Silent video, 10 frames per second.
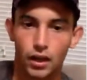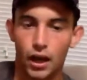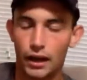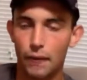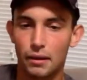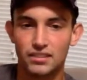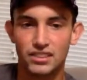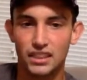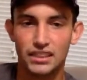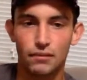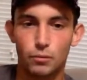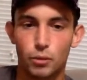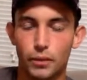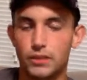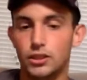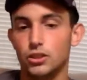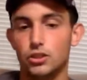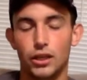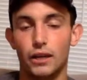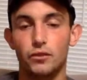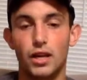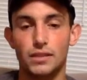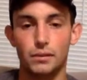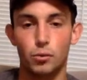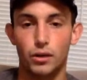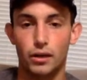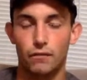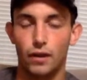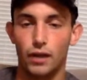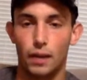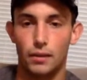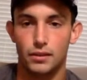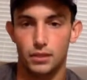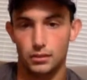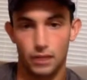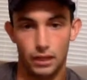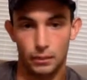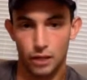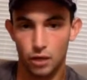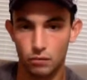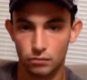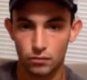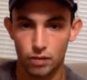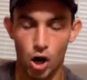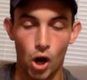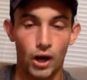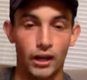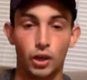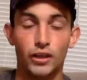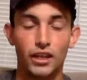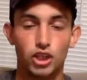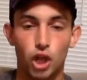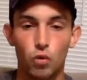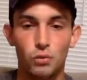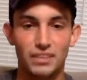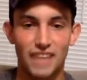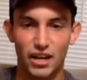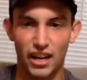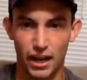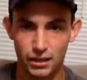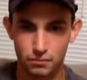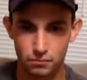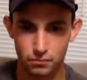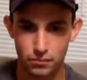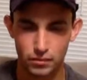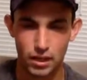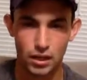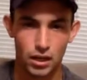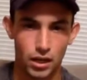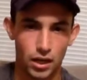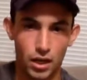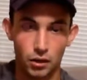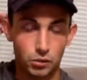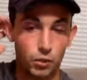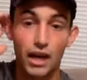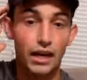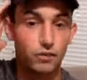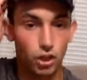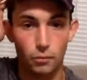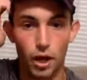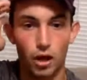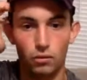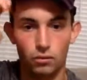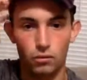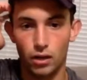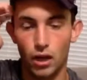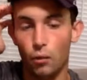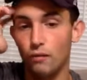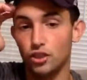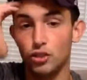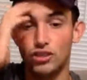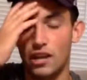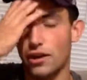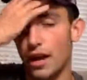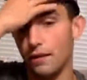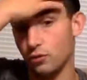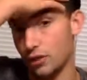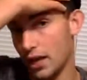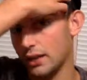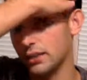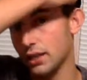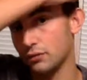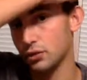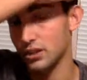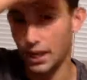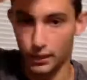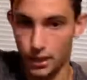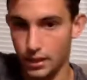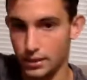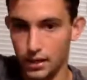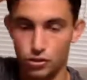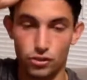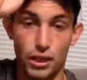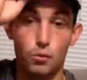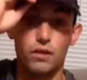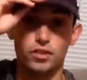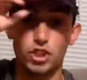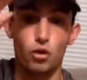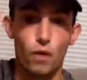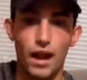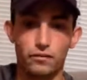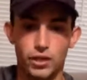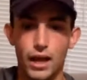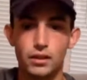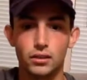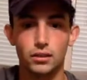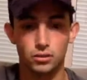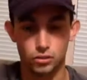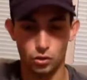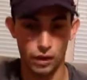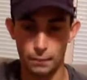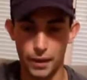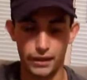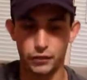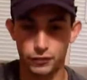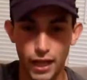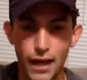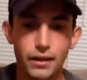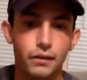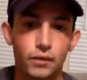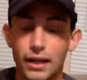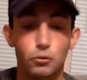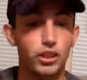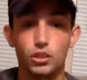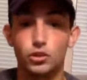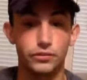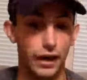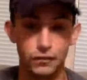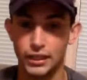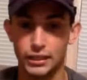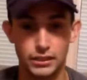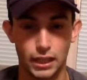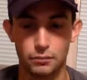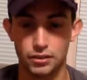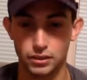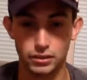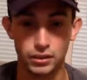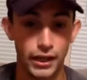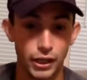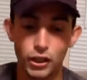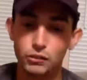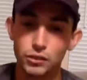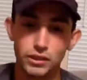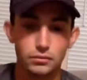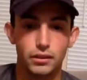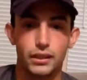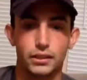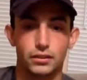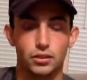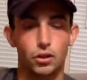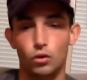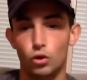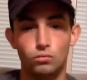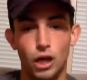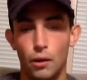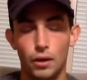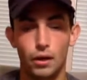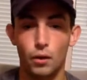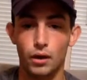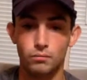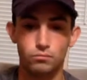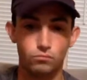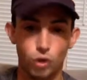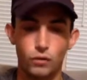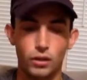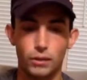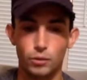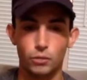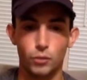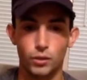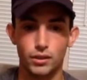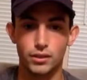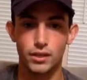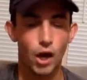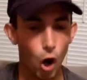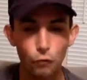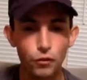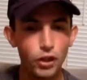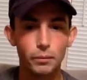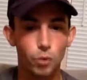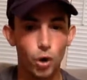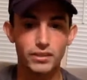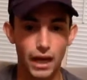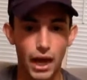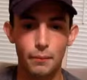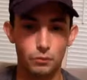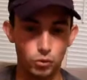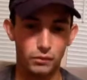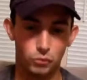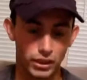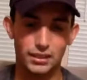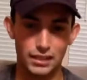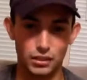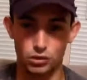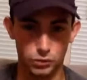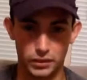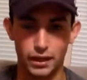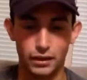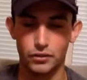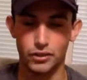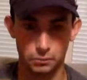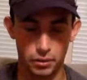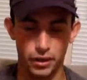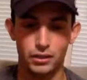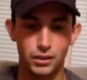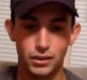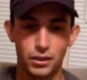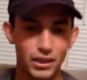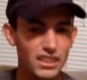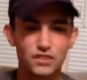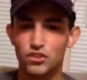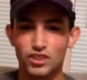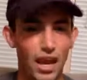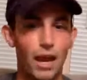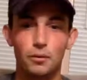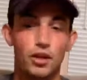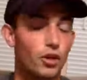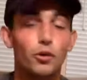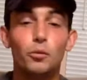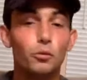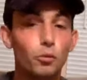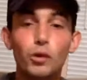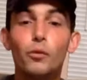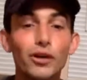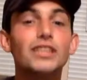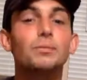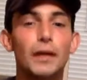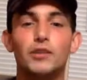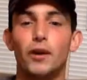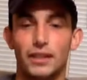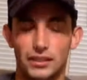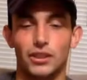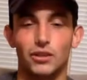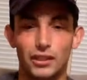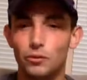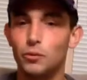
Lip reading: I got about 6-7 more minutes here. So again, if you guys have any more final comments here, let me know. Our next show will be Saturday night. Because we're not going to have a show tomorrow. We'll have a show Saturday after the second Yankees national game. We'll have a show right after that. So come back here for that. And again, we're going to do this for every Yankees game this season. And you guys really seem to like this. So, I want to, hopefully I'll keep doing more of this. Hopefully it'll be more on time and we'll get the schedules worked out and everything. But again, it's first game. We're in spring training too. Like